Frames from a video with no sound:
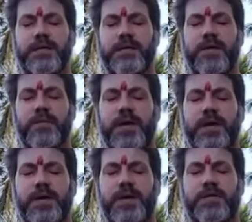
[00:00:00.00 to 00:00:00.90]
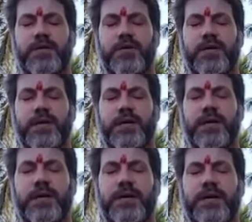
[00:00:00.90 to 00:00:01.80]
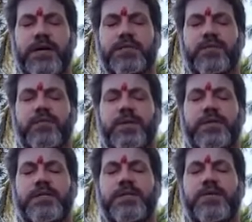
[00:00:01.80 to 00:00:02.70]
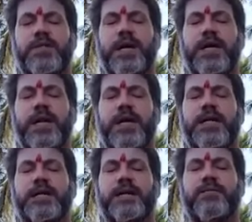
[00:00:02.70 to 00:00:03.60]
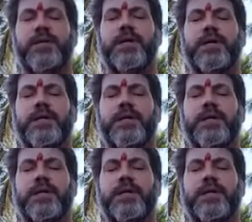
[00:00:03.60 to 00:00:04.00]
becoming a Jyoti dhyan as you merge into that light completely.